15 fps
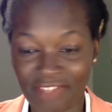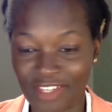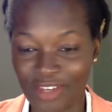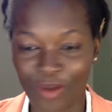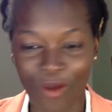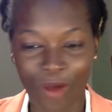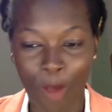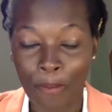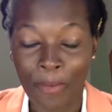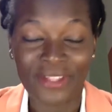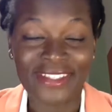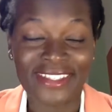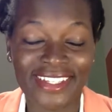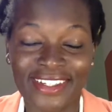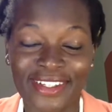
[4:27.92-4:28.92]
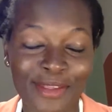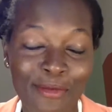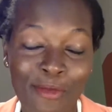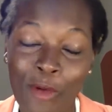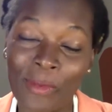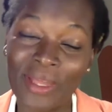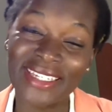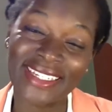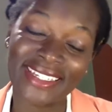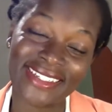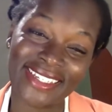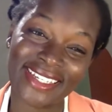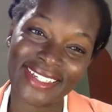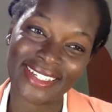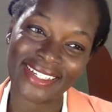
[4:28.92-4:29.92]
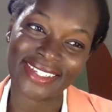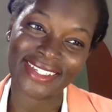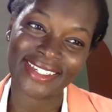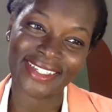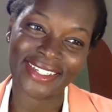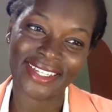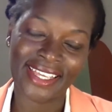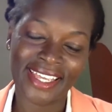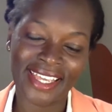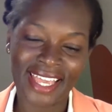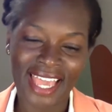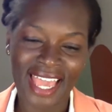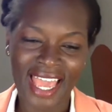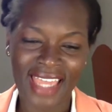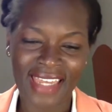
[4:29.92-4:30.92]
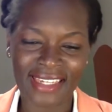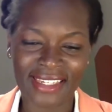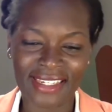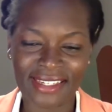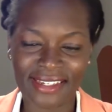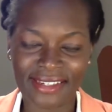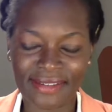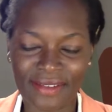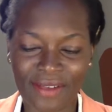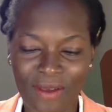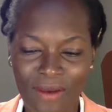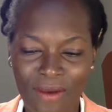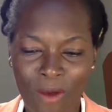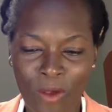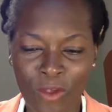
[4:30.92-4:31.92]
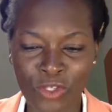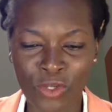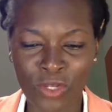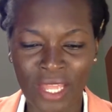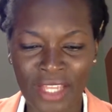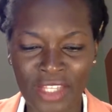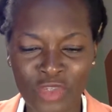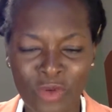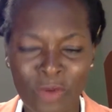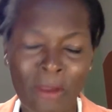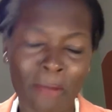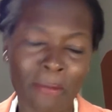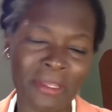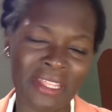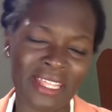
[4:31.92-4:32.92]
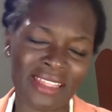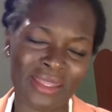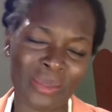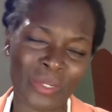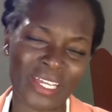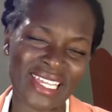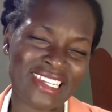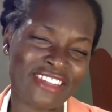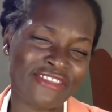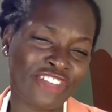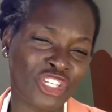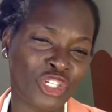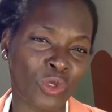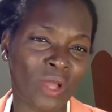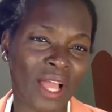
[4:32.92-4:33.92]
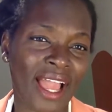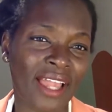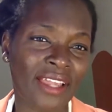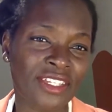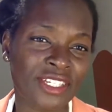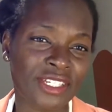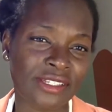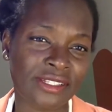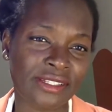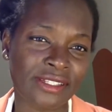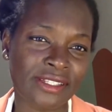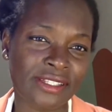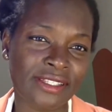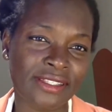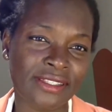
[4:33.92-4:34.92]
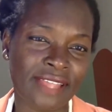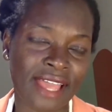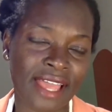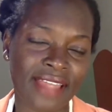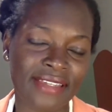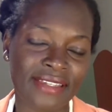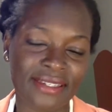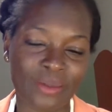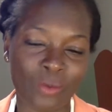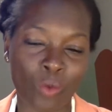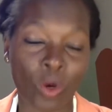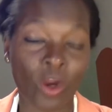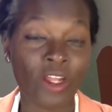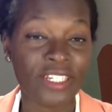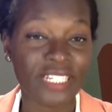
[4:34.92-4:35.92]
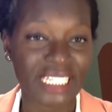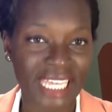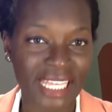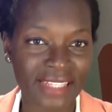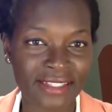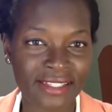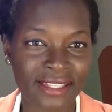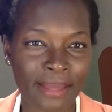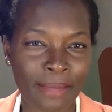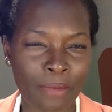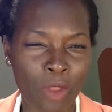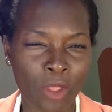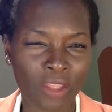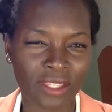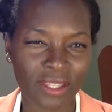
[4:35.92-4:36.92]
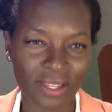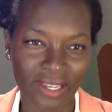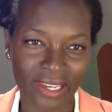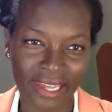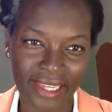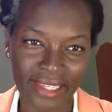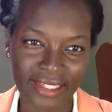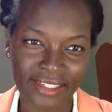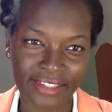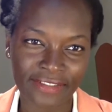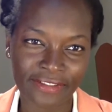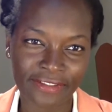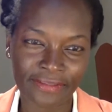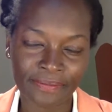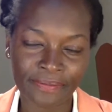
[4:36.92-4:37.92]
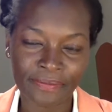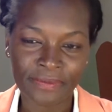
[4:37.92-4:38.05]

up until the moment it didn't. And also like to remember that there were individual actions that worked against them, not the collective.